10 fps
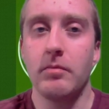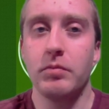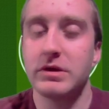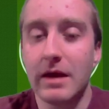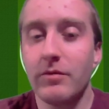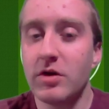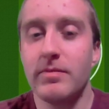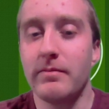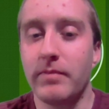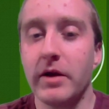But they would have
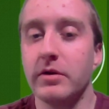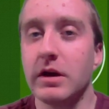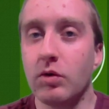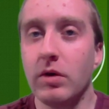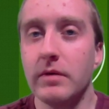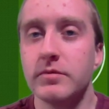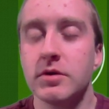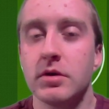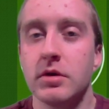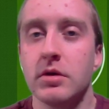been better equipped
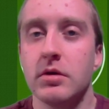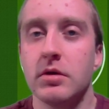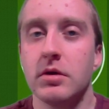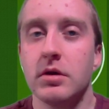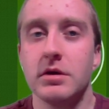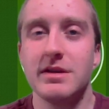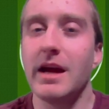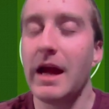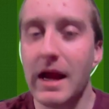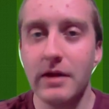to
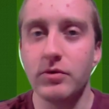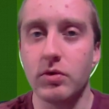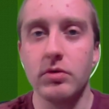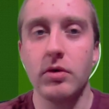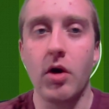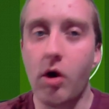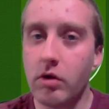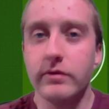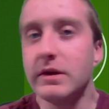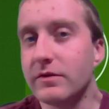handle
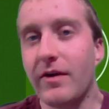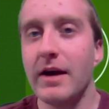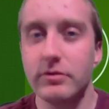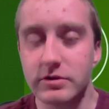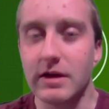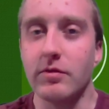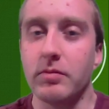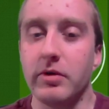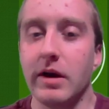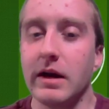all of these finals they were
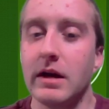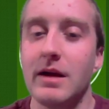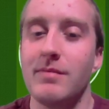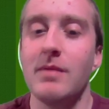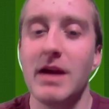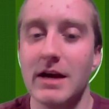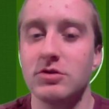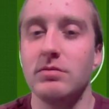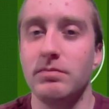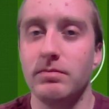playing in and maybe actually